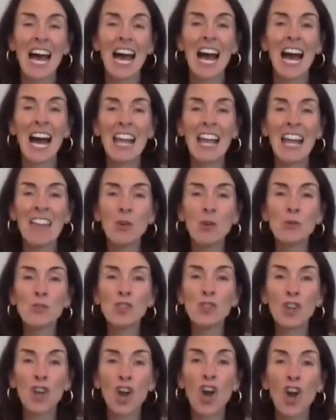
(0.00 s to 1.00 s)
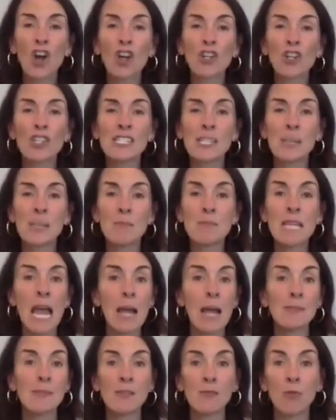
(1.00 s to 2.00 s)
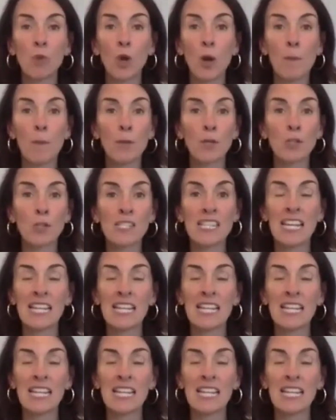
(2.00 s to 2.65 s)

And those are hard sometimes if we're a person that